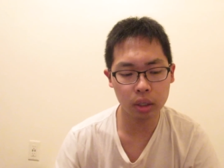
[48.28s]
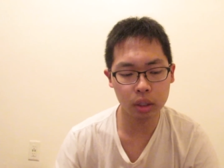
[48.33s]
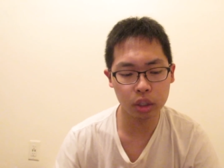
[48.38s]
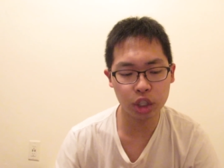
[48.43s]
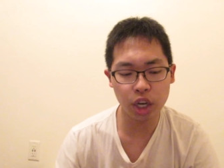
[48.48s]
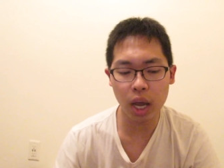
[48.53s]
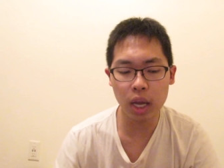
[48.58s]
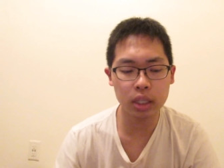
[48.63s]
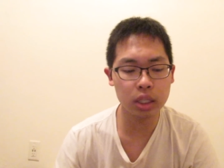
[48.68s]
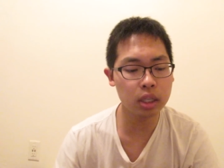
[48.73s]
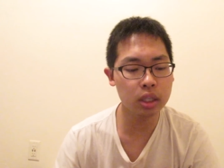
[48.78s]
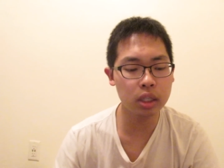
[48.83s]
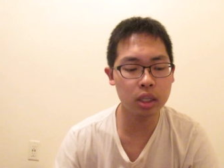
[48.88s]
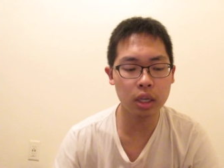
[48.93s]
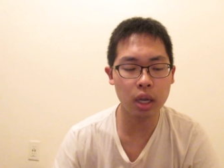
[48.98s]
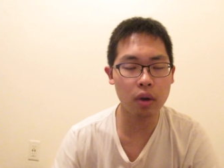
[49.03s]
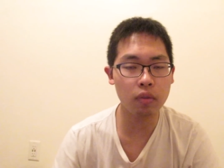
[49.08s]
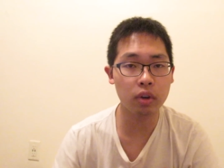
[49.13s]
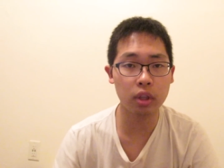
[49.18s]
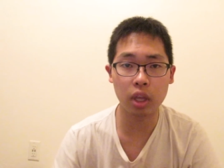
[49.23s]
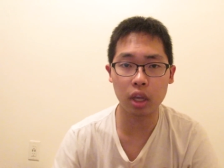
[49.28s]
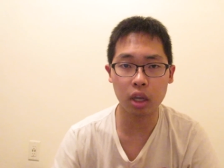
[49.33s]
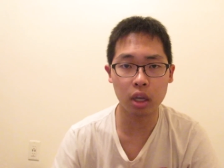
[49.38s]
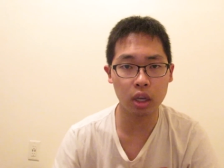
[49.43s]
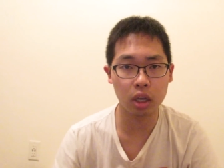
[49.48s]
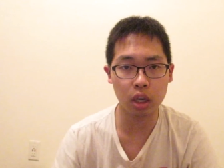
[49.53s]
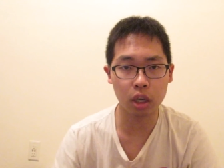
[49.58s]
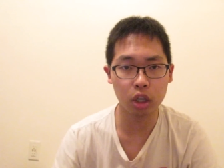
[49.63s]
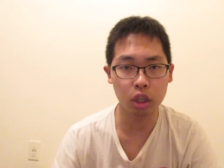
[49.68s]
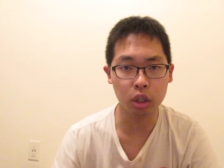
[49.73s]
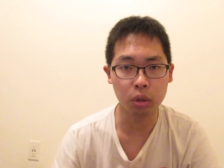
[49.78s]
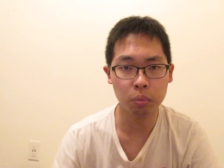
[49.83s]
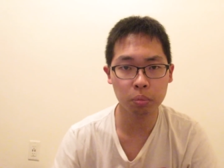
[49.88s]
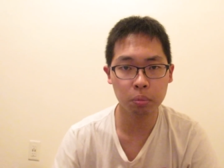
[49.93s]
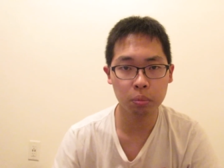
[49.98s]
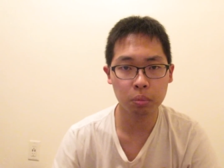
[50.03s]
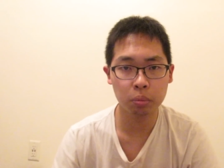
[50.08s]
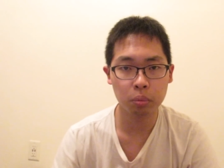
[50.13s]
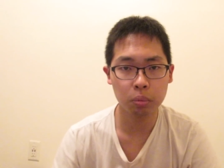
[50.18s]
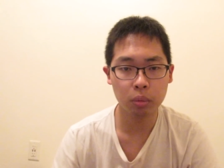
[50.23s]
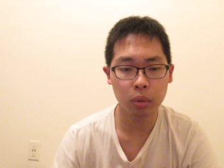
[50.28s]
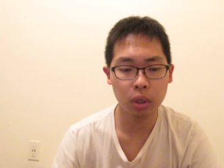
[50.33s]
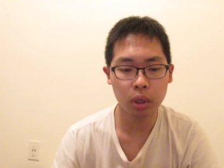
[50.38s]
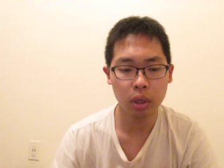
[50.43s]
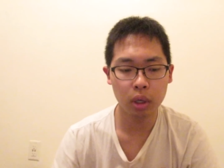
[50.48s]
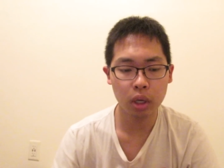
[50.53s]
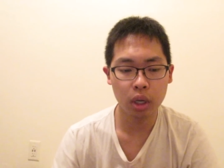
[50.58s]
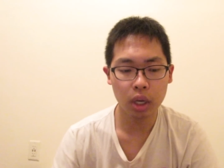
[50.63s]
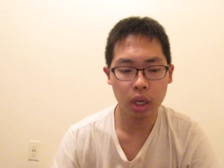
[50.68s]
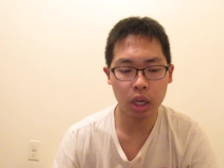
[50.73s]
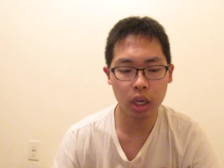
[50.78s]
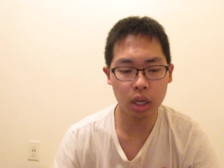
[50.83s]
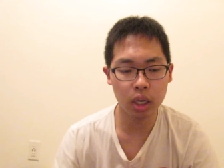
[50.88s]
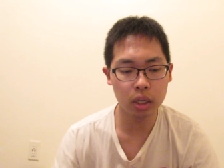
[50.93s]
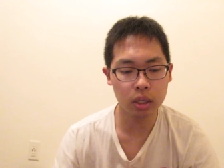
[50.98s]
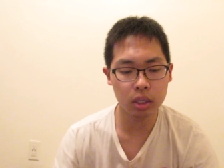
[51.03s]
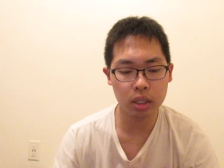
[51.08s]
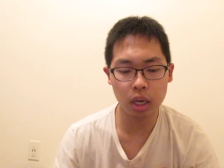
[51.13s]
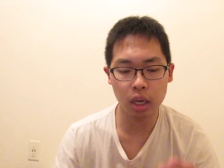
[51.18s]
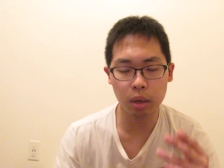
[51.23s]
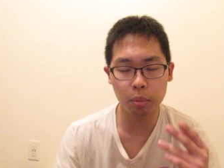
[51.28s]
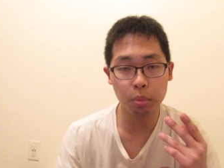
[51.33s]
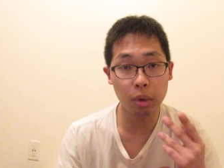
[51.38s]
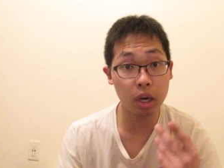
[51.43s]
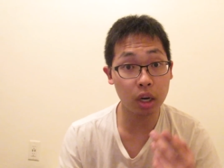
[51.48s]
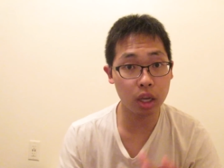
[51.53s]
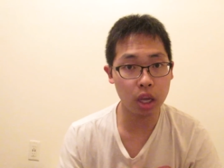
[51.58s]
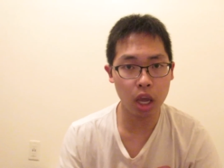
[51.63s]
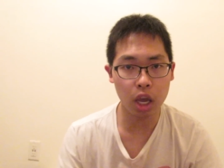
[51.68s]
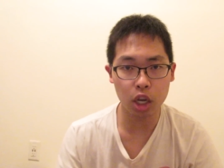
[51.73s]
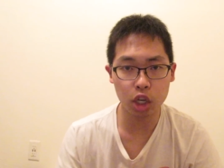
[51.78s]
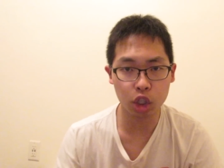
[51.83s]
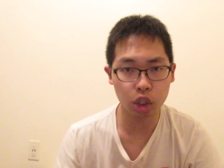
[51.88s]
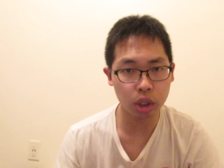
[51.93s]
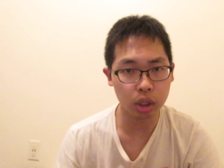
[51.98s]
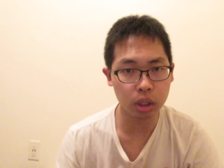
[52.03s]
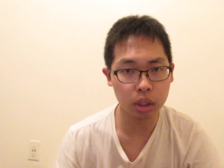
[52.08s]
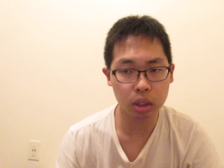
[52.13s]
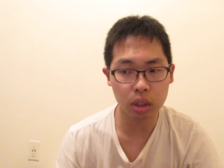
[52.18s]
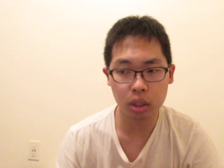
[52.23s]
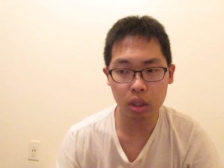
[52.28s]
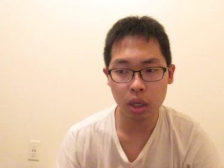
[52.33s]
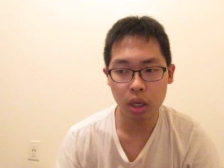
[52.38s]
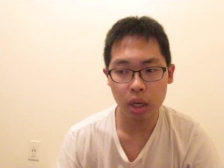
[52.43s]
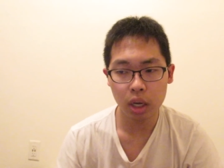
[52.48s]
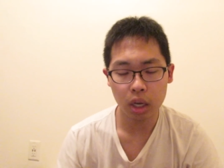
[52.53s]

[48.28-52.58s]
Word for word: Jackson did everything he could. He's taken medications.